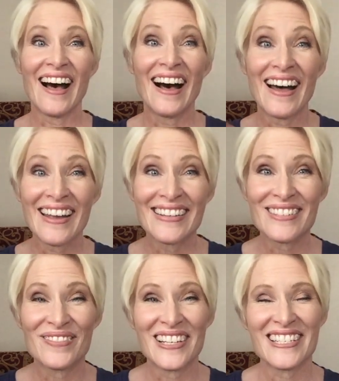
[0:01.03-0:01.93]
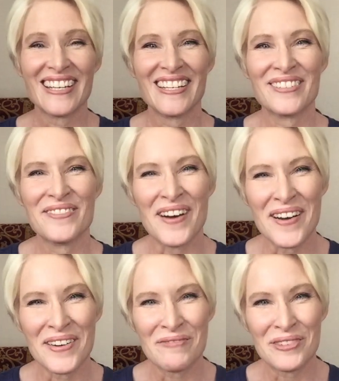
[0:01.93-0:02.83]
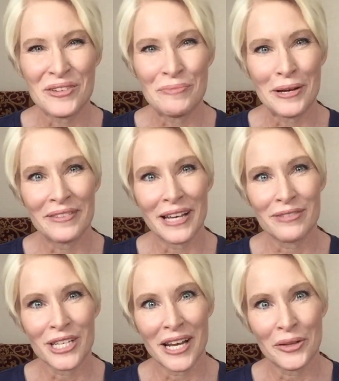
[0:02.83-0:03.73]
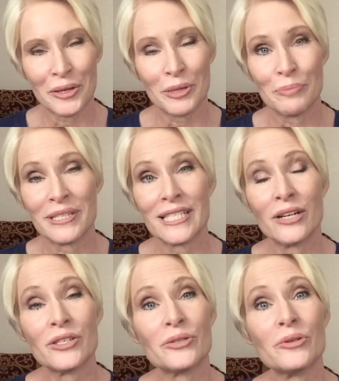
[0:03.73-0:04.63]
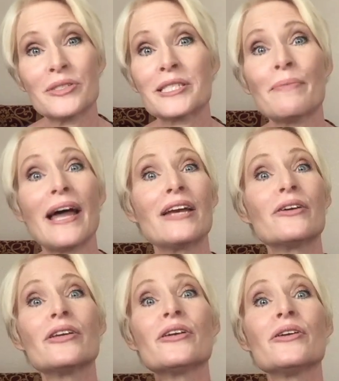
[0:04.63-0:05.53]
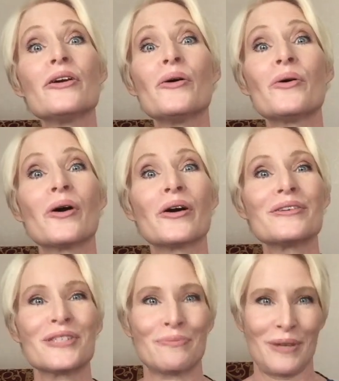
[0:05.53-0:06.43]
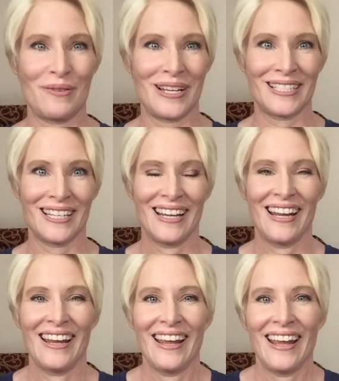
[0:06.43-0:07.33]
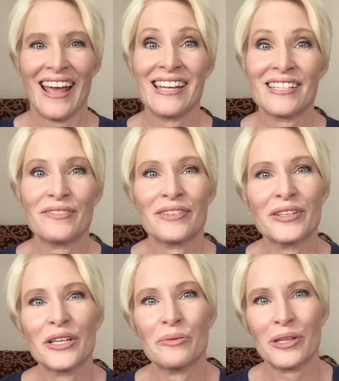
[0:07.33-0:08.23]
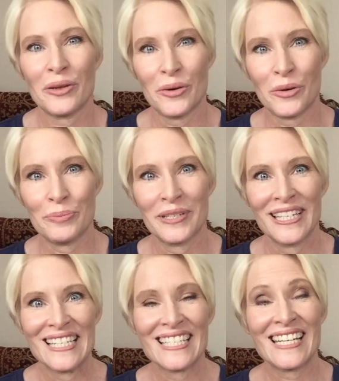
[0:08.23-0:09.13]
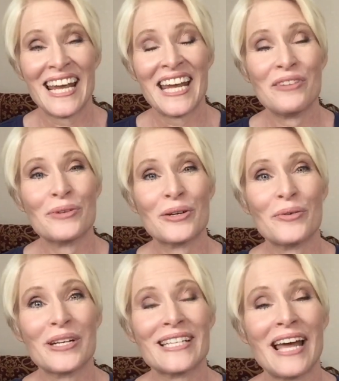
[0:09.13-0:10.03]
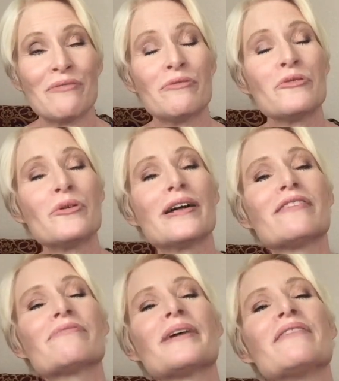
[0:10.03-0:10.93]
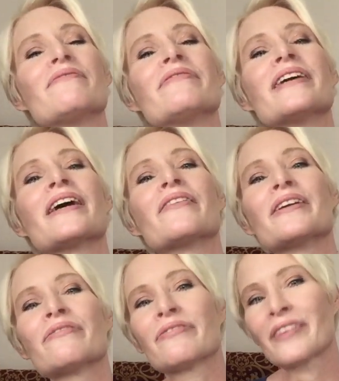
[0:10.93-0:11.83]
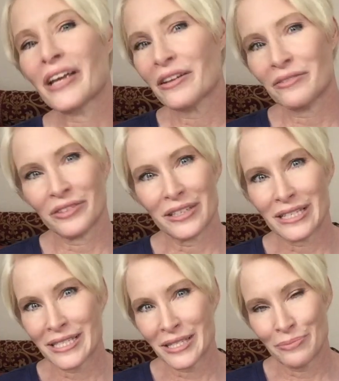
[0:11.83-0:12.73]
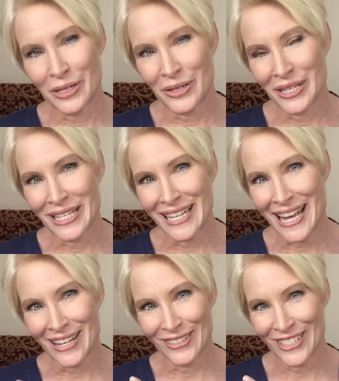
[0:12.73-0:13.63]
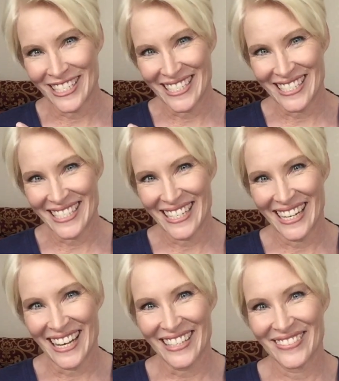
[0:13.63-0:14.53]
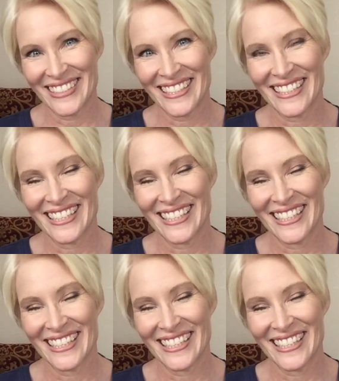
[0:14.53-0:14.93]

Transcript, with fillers: Hi, it's Bridgette. Welcome to Above Life Channel. The purpose here is to inspire your spirit and to fill you with hope. Today, we're going to have one of my very favorite spirit energies to connect with